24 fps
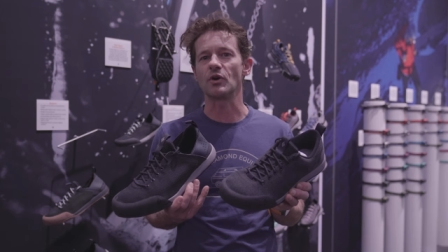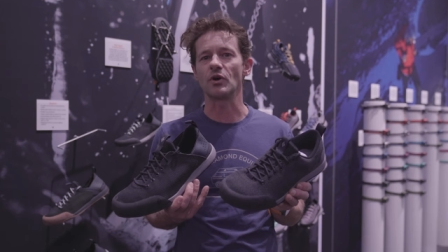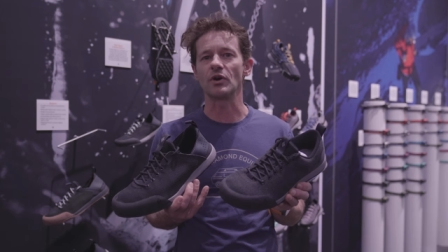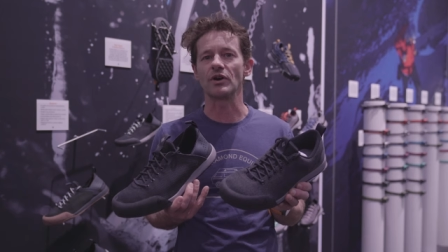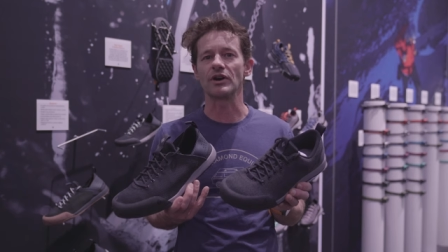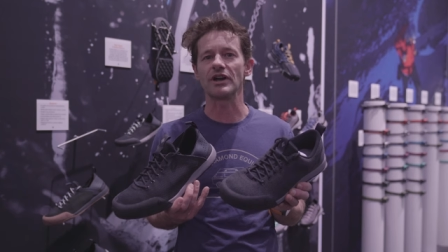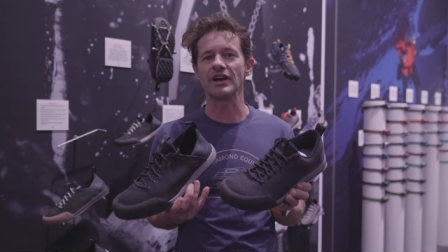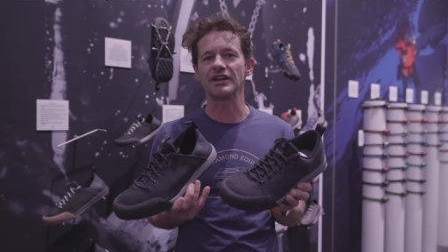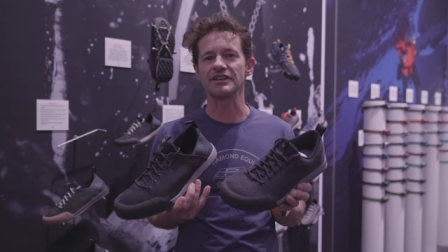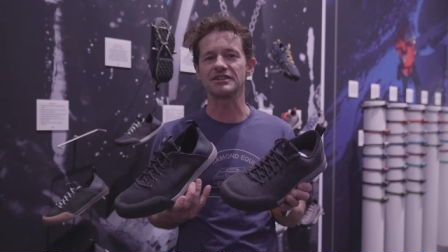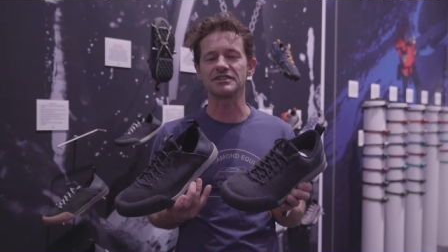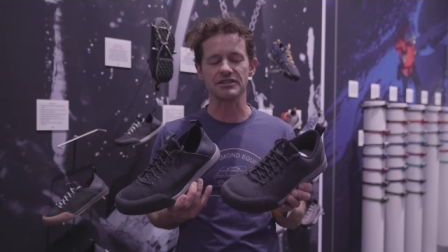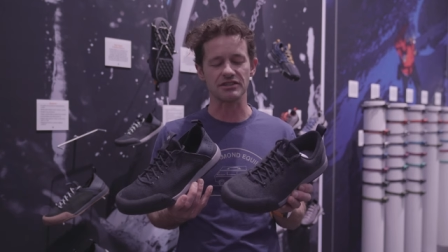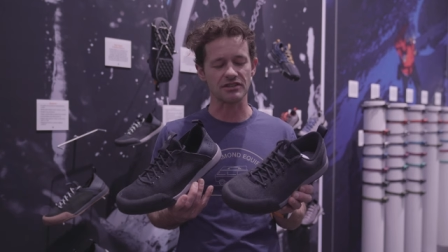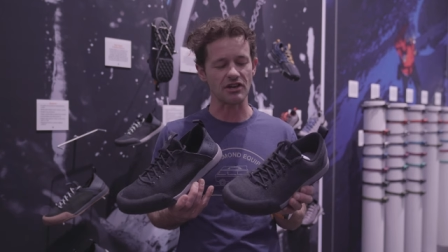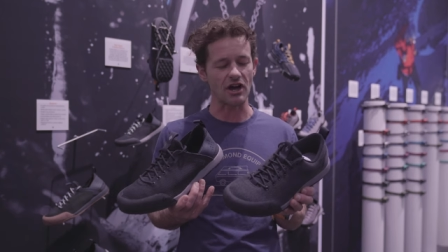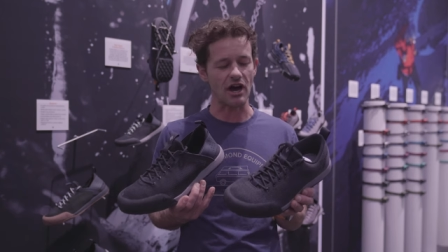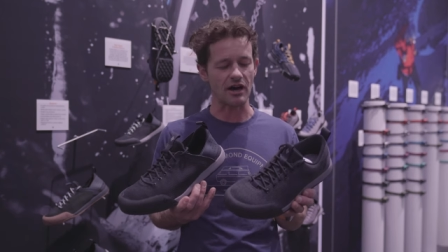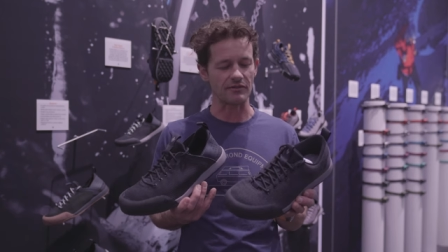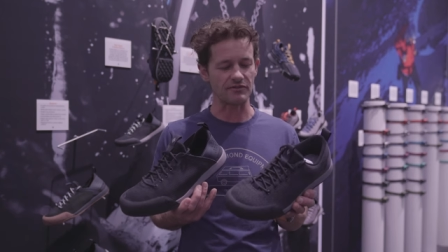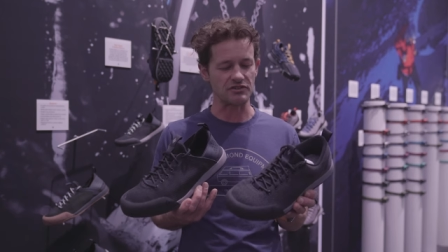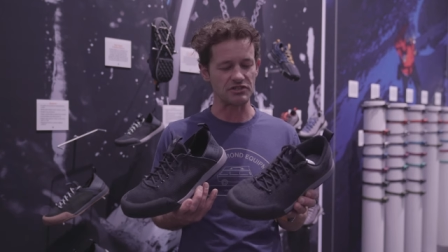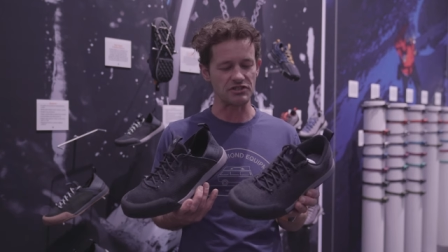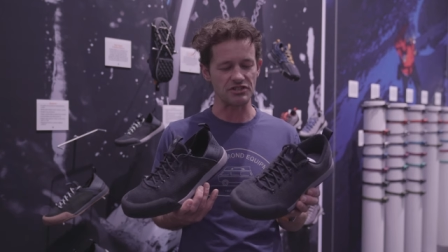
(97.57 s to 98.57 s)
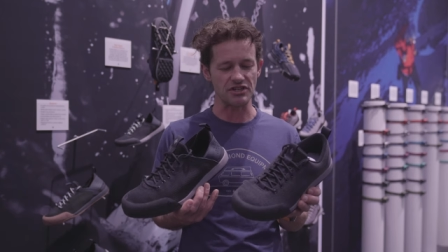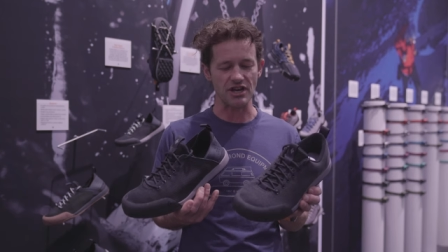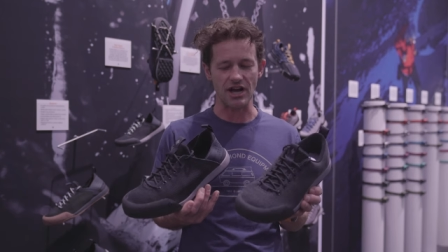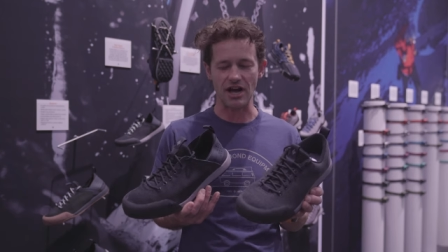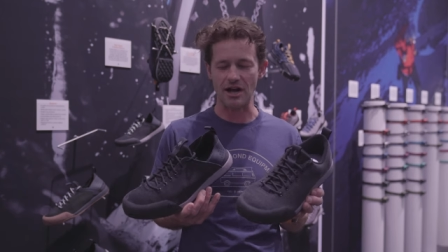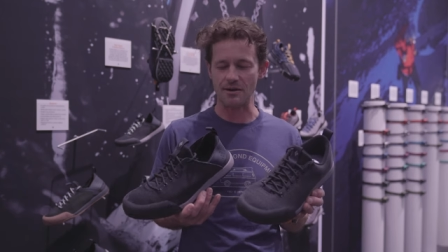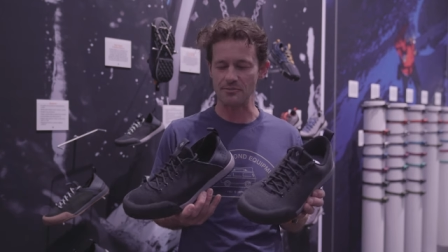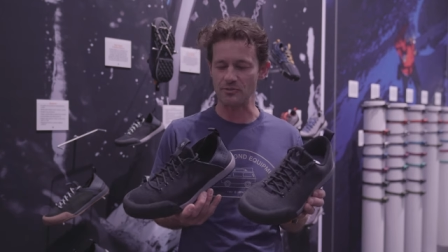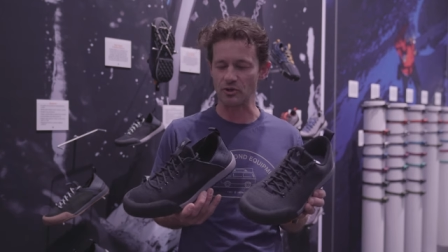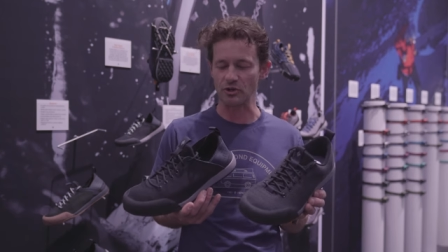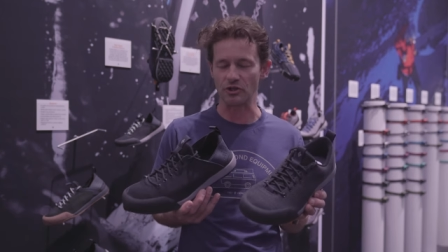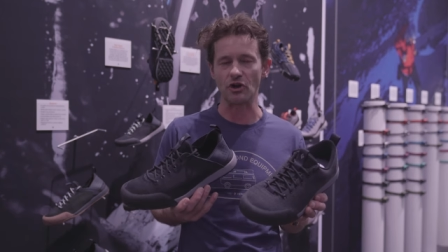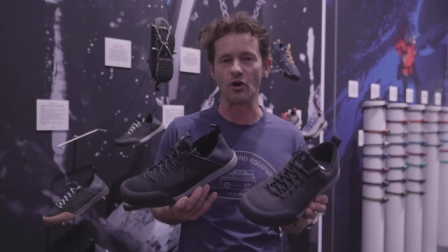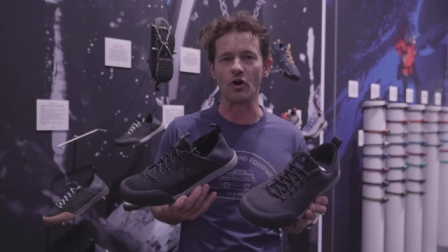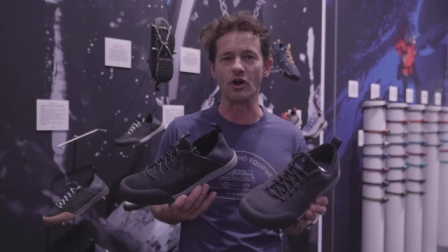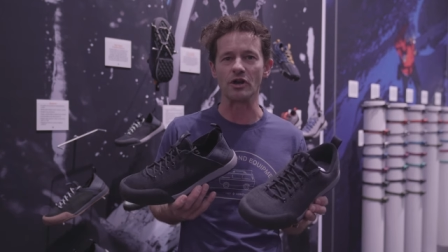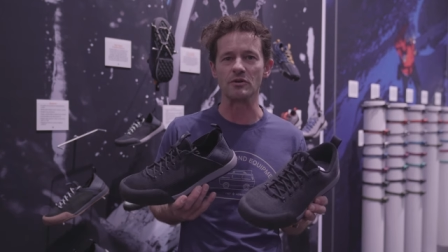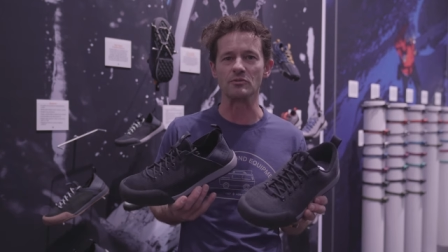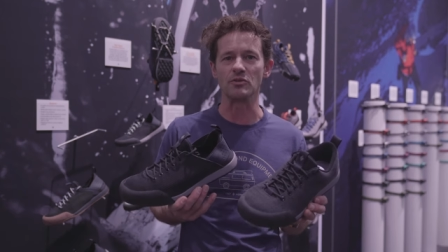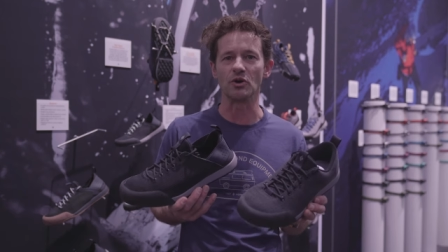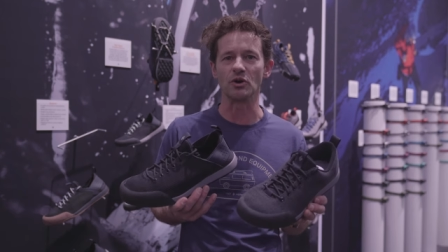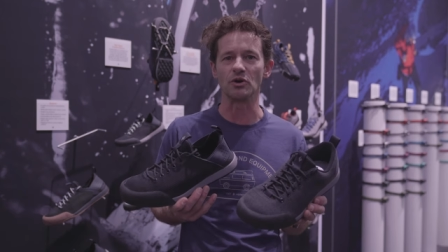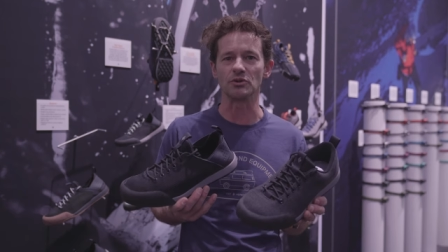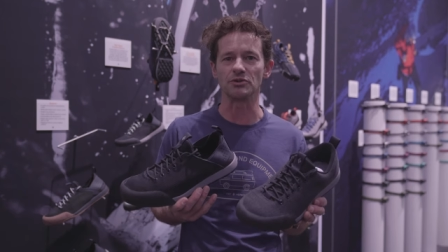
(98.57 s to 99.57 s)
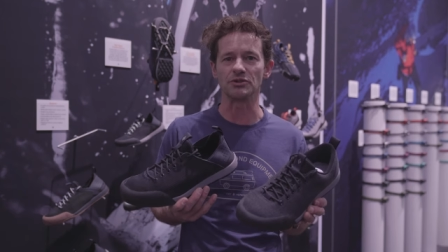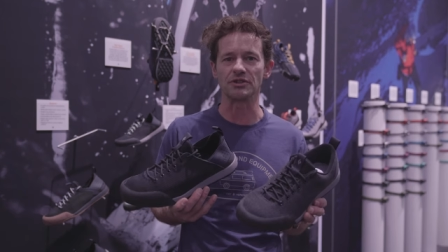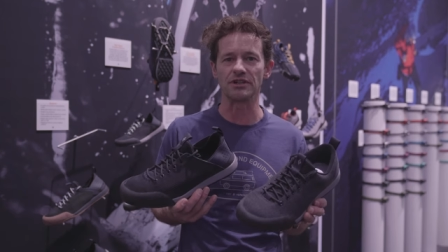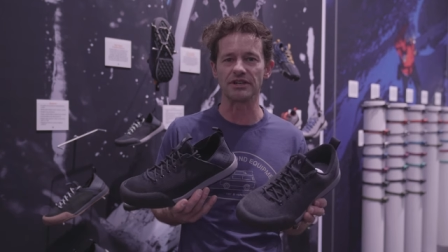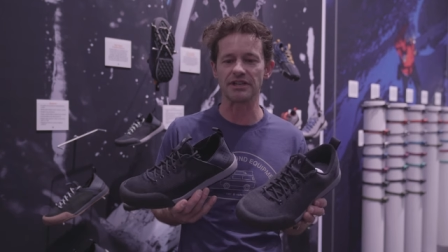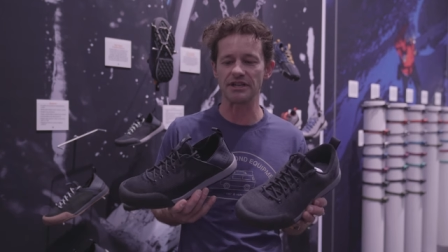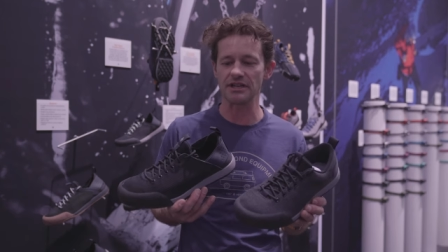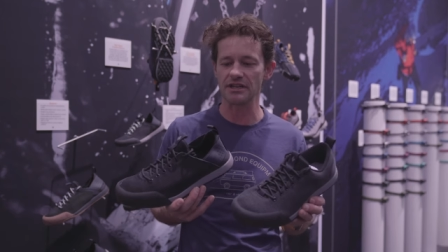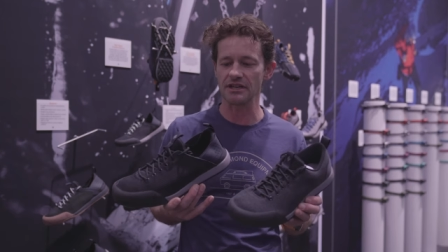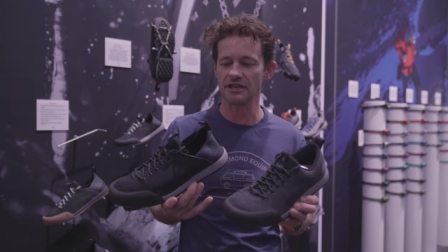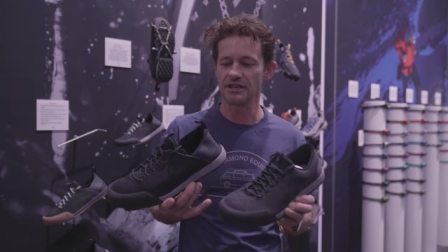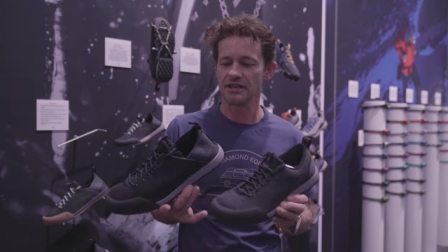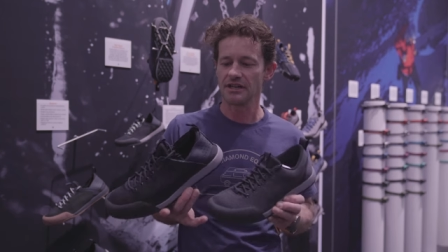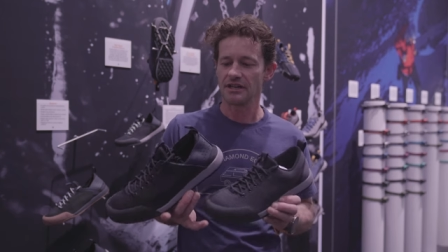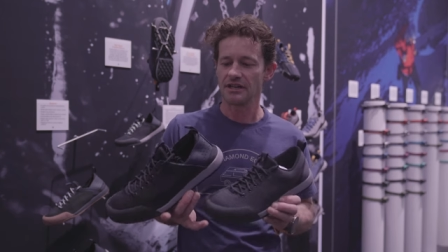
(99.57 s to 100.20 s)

or headed to the coffee shop or going bouldering.